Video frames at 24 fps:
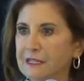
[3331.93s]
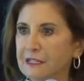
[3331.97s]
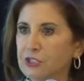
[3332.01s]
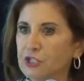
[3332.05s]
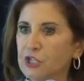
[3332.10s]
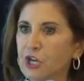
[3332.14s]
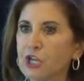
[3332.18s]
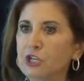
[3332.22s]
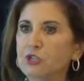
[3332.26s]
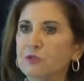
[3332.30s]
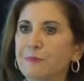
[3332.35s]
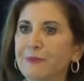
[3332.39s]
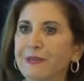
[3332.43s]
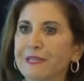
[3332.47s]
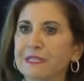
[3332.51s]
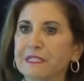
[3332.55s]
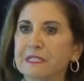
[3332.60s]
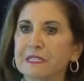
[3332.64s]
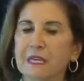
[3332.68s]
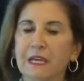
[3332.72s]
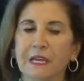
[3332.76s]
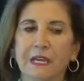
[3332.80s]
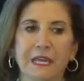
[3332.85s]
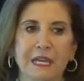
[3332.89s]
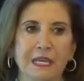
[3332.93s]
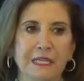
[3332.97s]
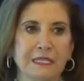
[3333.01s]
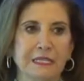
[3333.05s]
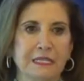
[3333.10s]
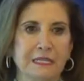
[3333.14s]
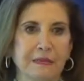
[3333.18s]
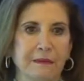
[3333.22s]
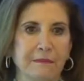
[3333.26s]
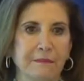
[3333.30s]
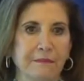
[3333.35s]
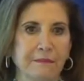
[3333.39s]
judgments
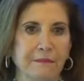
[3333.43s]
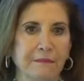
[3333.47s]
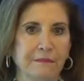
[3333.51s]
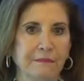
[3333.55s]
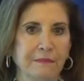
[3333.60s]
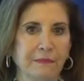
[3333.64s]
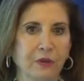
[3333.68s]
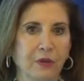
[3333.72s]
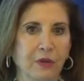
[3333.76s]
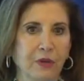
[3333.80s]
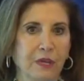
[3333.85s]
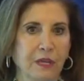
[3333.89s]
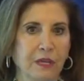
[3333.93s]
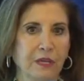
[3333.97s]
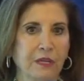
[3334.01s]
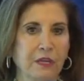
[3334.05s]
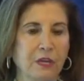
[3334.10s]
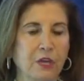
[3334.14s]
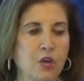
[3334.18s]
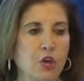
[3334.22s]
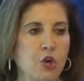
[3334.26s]
against them, right?